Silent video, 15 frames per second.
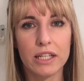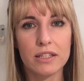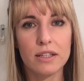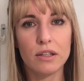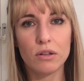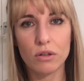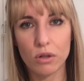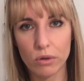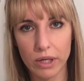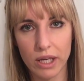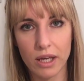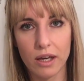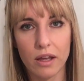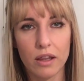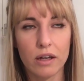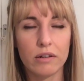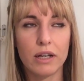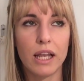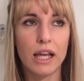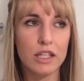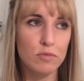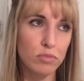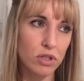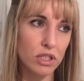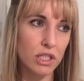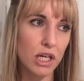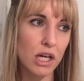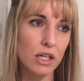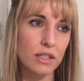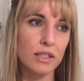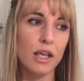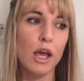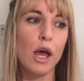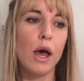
It's a lot quicker, there are less products,